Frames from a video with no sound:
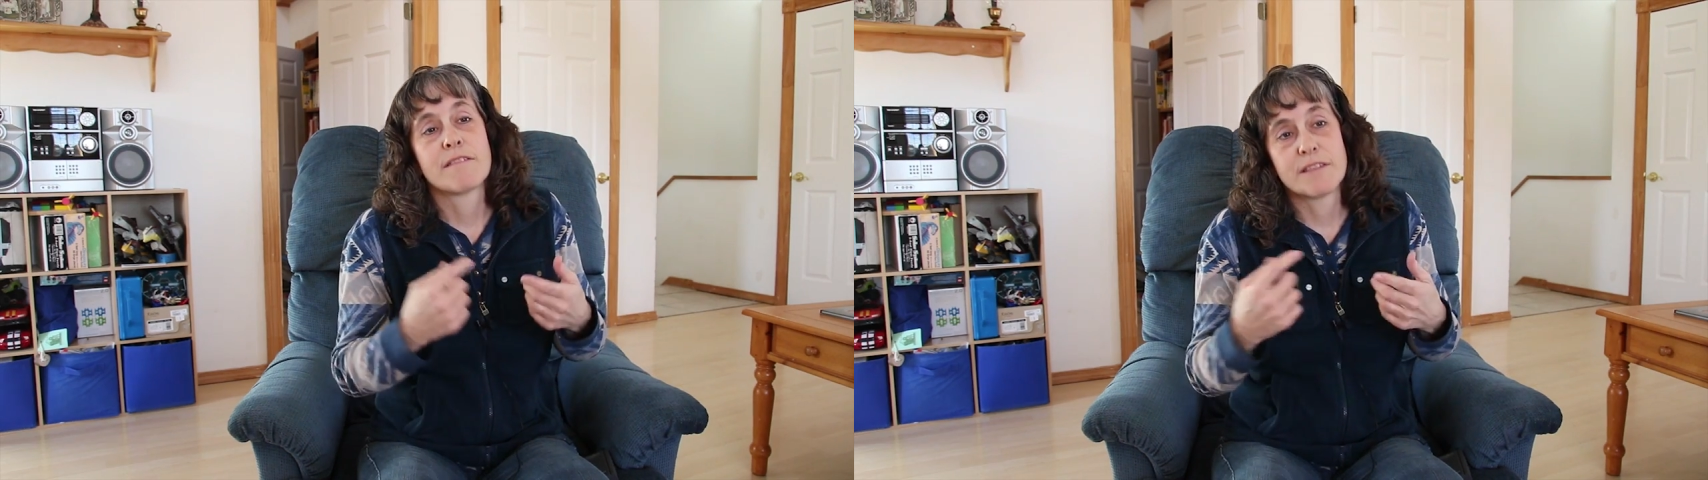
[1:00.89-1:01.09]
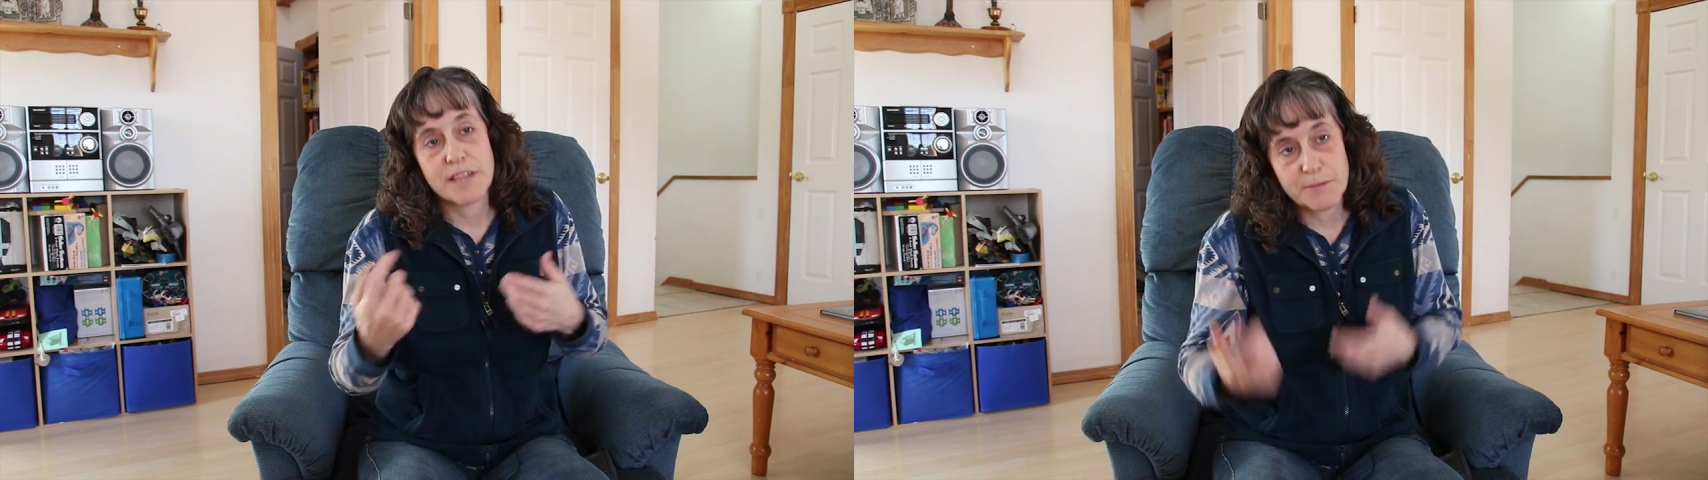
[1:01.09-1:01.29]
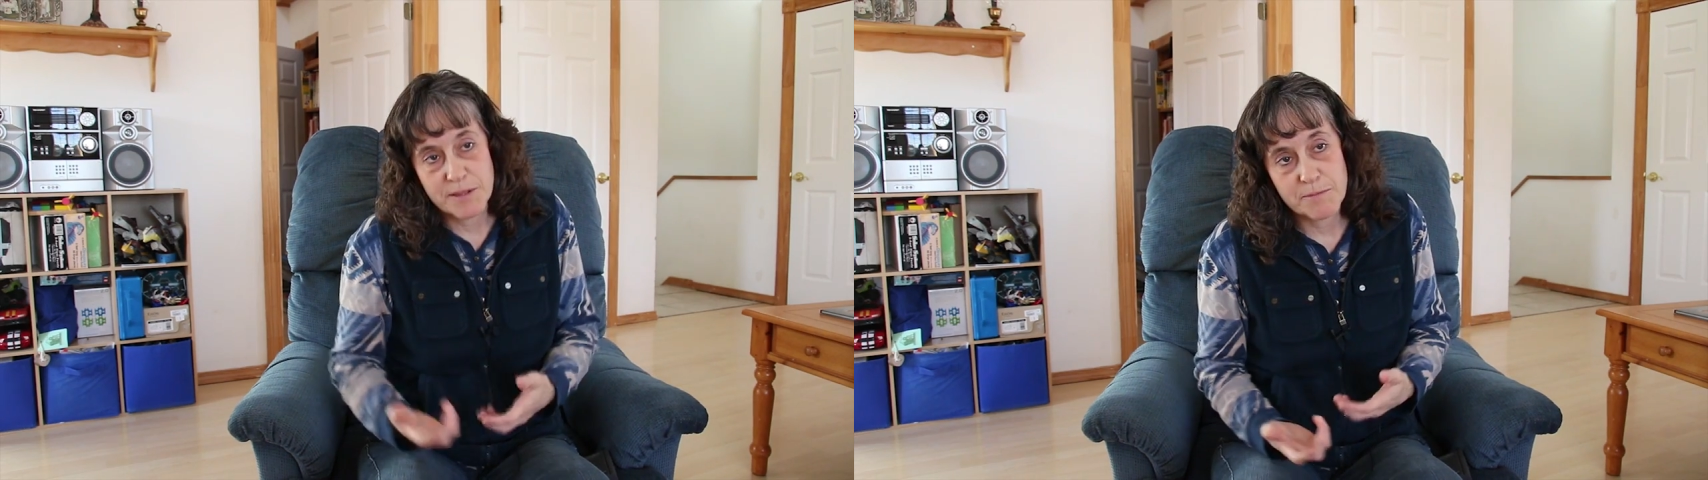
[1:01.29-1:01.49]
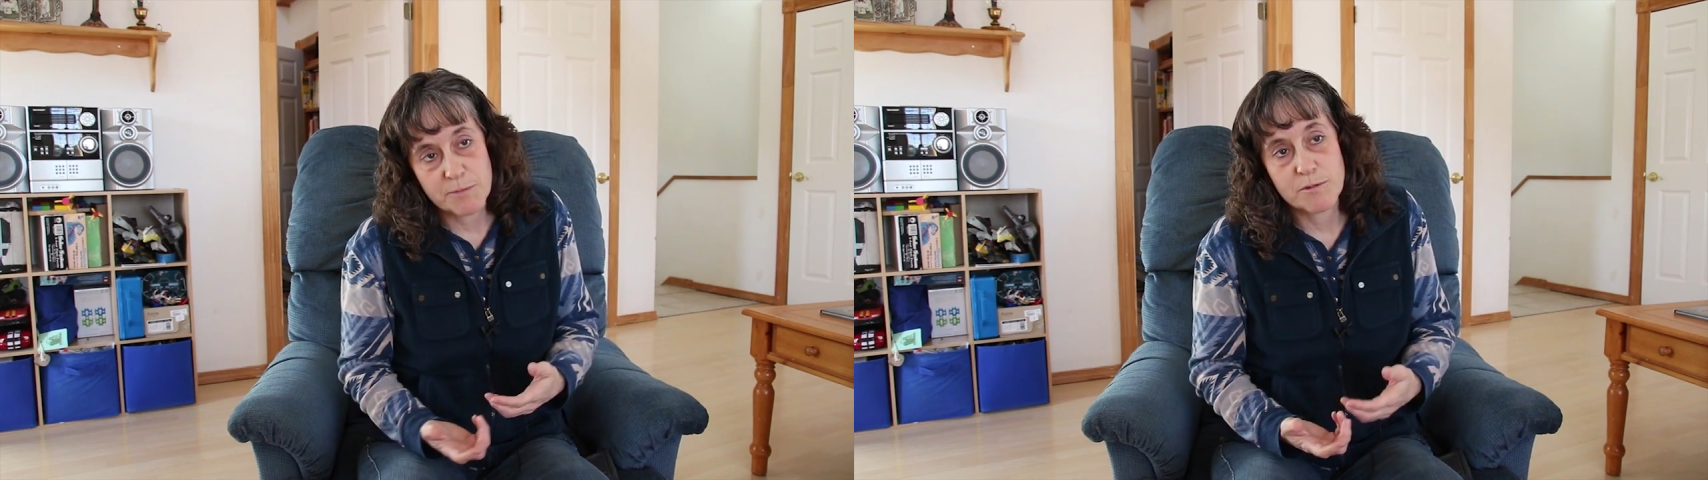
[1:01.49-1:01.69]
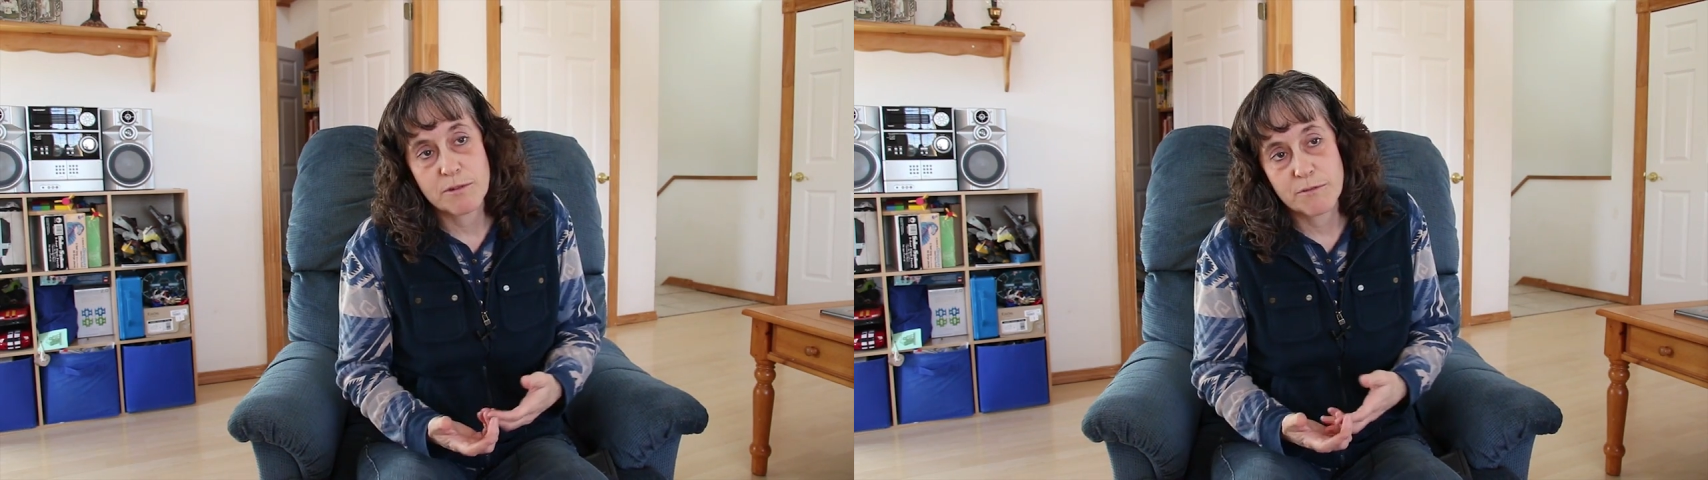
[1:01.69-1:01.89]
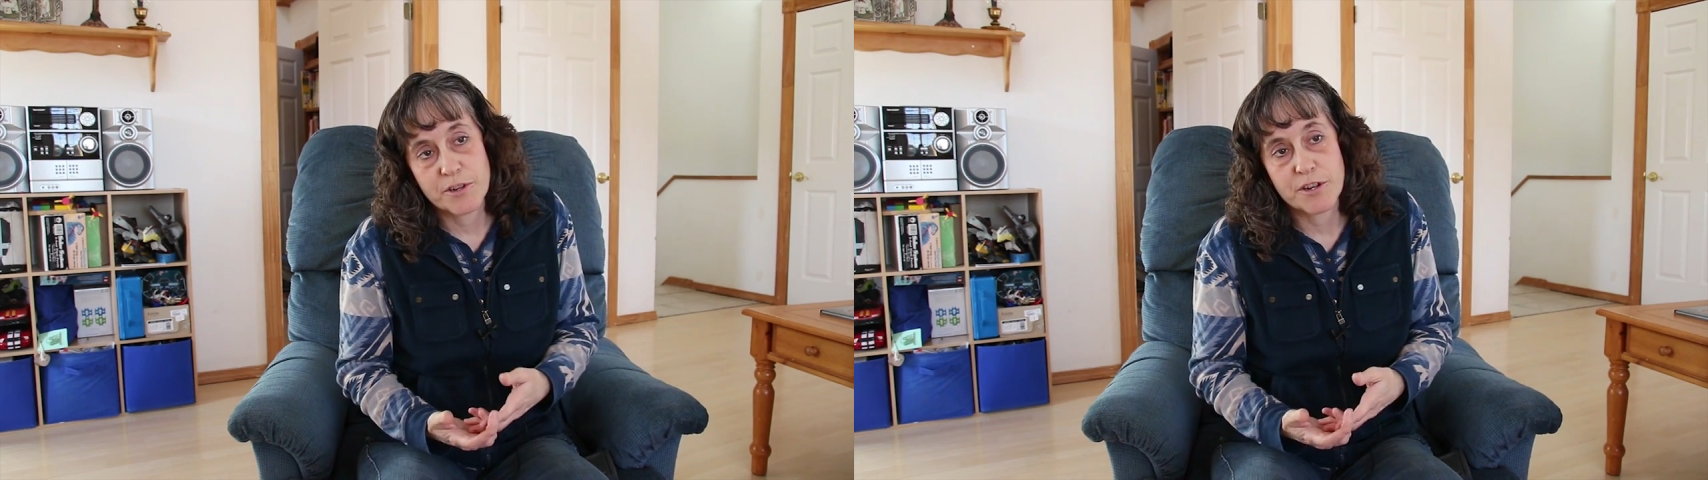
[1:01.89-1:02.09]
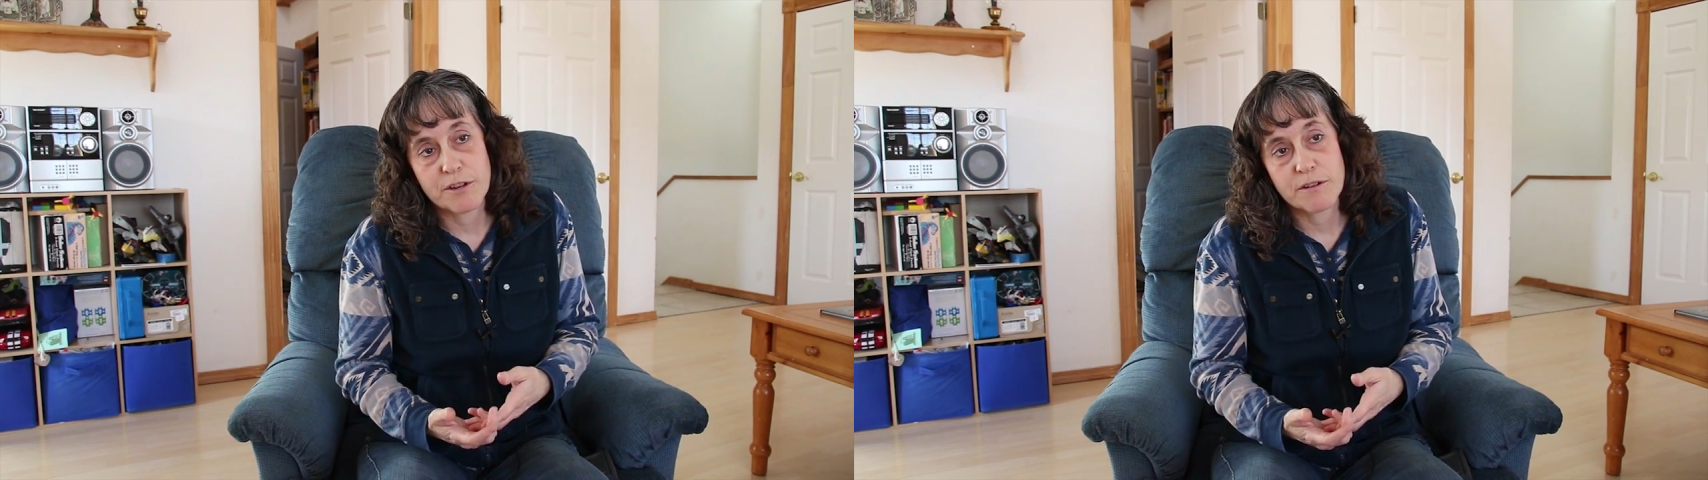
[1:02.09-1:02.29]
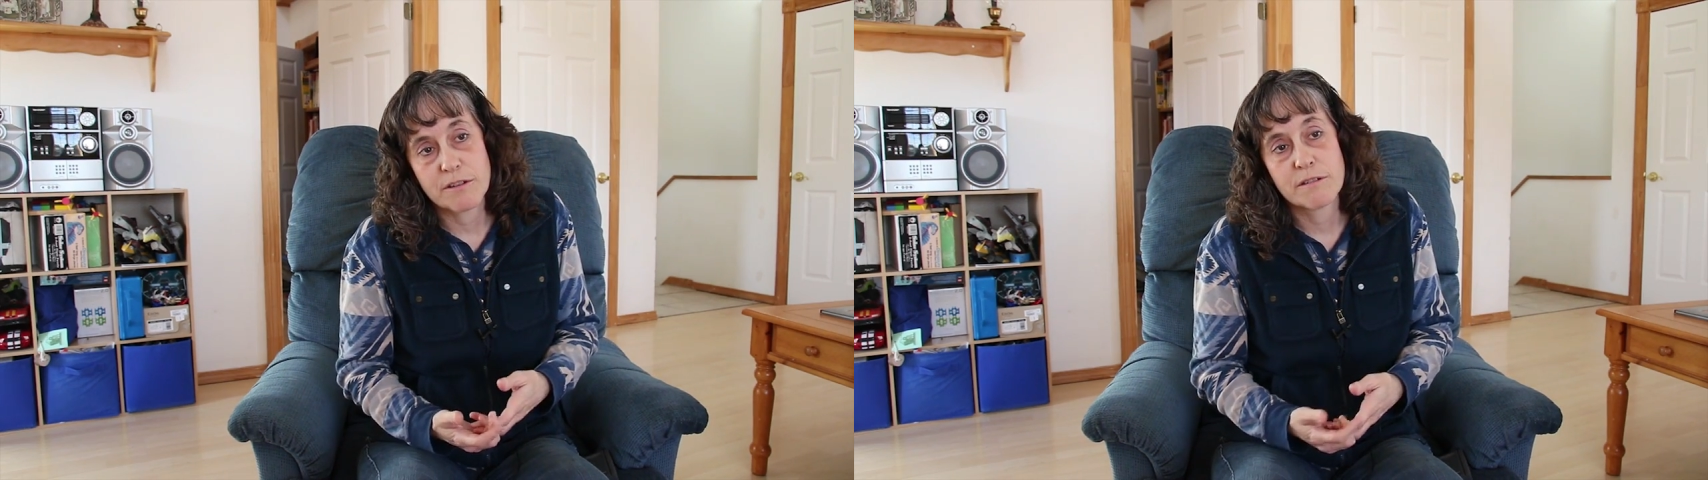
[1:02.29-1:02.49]
the same symptoms
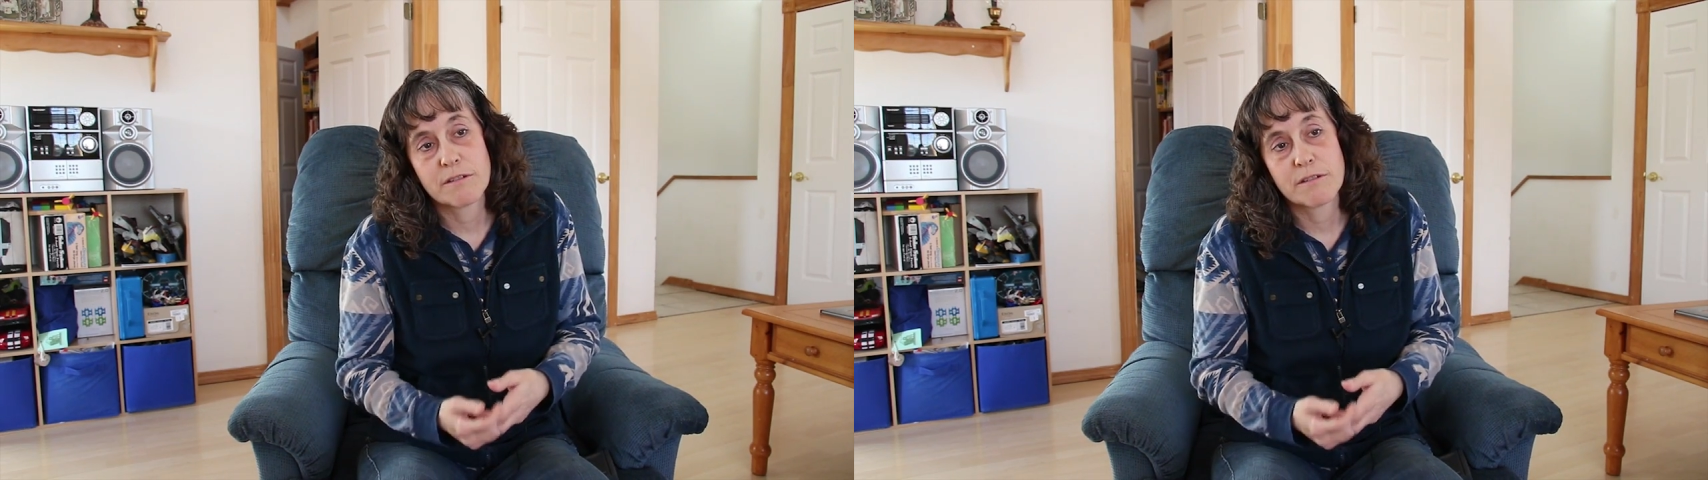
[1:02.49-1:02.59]
returned.